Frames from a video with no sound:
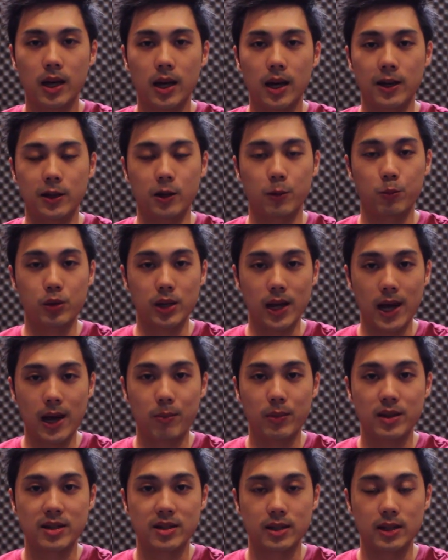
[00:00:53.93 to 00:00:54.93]
and your
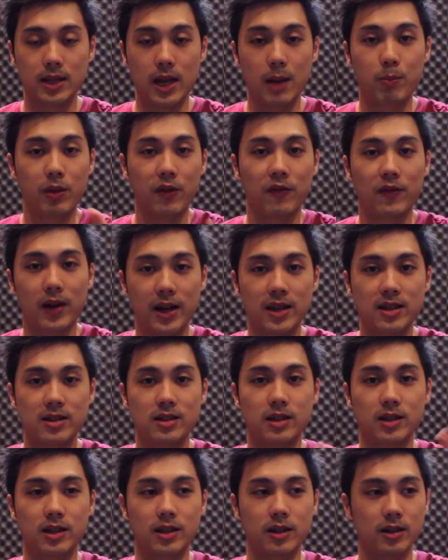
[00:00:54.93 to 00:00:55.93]
preamp basically amplifies
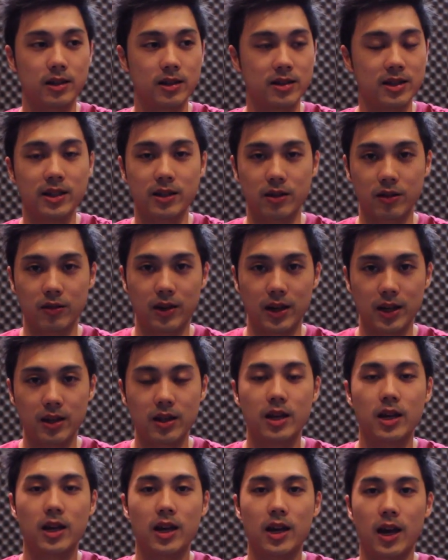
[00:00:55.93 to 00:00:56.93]
the signal, right?
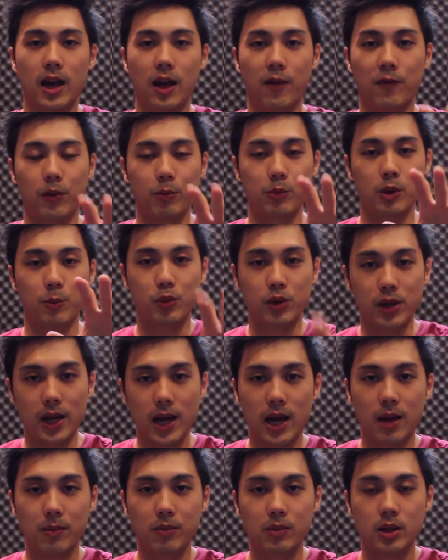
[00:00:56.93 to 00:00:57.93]
And from your
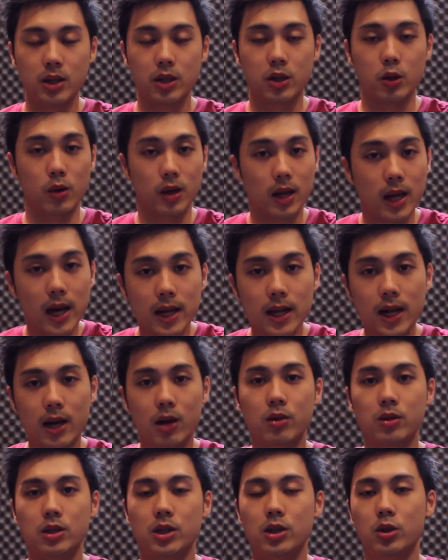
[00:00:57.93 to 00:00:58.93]
preamp, you line
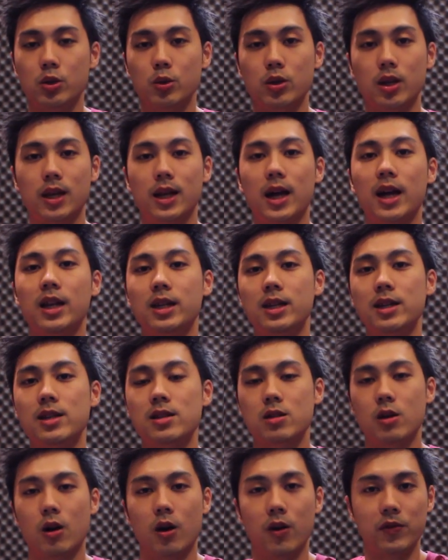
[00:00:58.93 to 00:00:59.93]
out into the line
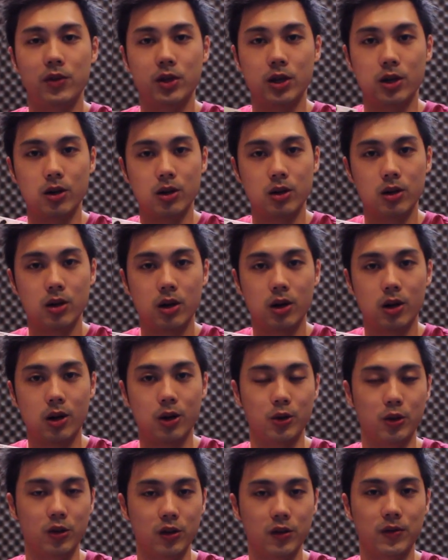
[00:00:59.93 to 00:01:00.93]
ins of your
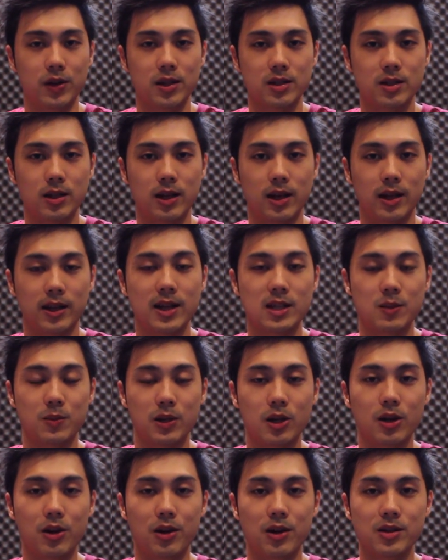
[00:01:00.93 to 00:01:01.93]
audio interface. And that's
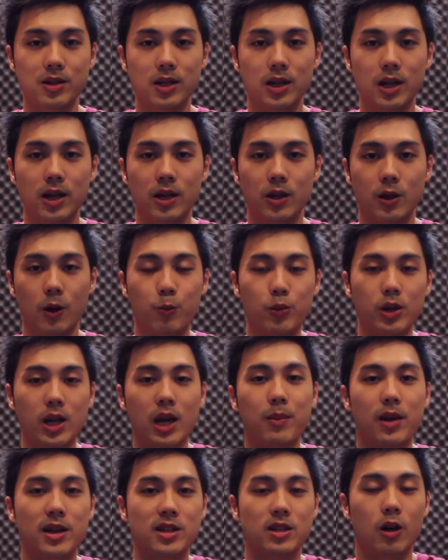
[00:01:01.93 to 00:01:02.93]
because your
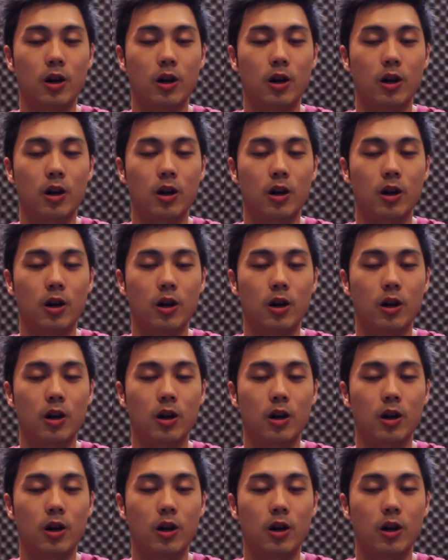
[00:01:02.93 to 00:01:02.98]
preamp has